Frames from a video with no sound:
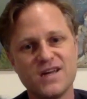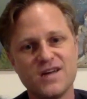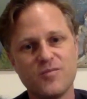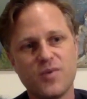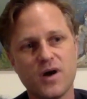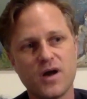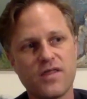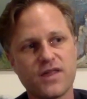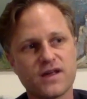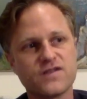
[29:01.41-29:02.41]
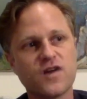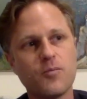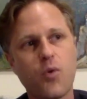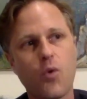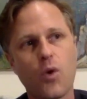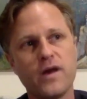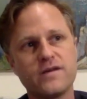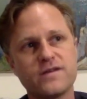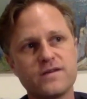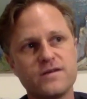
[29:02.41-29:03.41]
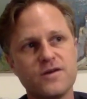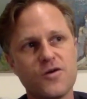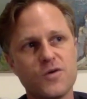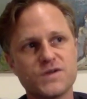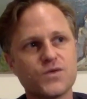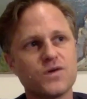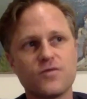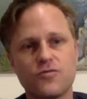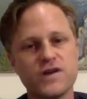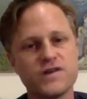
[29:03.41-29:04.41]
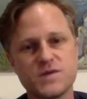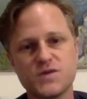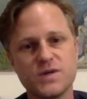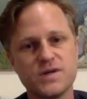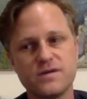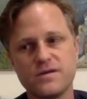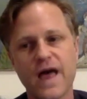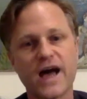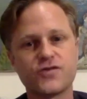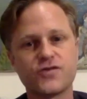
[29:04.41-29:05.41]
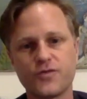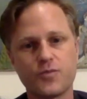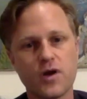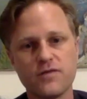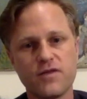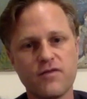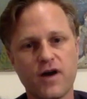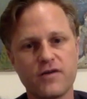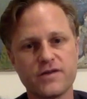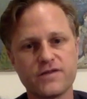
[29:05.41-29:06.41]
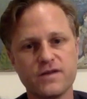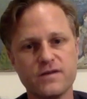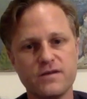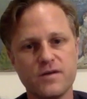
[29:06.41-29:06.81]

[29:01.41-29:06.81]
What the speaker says: But I think at some point, it's sort of a race between natural spread of the virus and